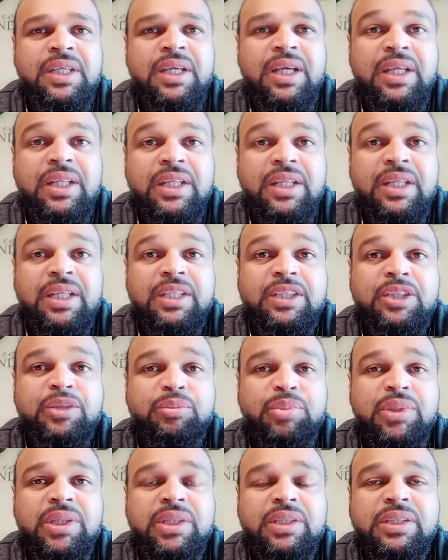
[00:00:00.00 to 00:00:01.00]
And let the
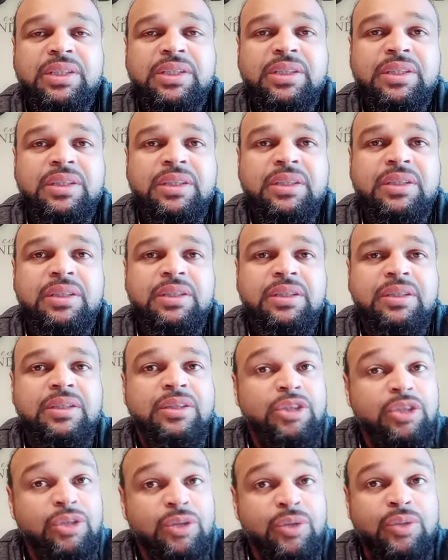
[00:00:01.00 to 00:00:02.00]
peace,
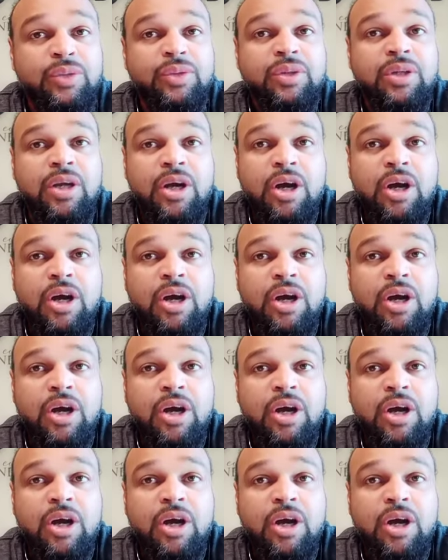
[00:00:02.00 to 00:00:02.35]
soul